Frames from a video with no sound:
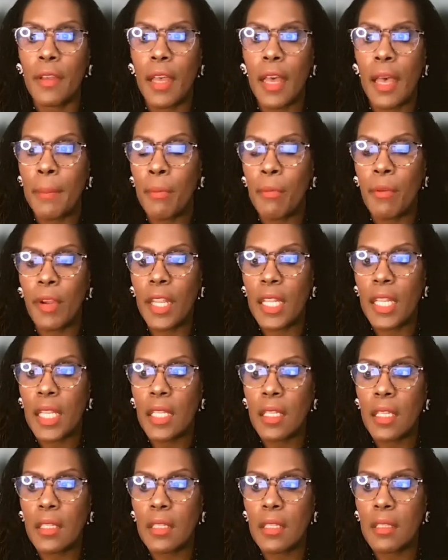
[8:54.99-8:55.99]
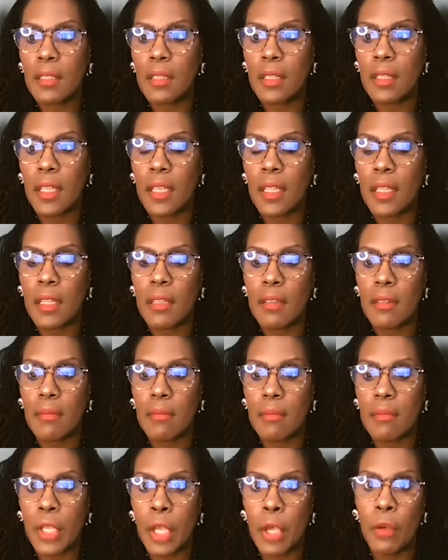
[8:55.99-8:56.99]
operating in
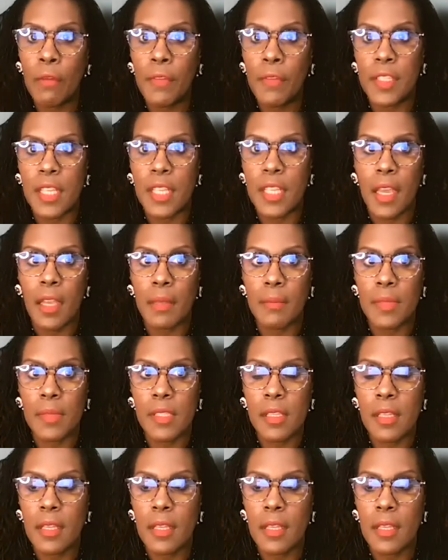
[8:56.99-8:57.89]
COVID times,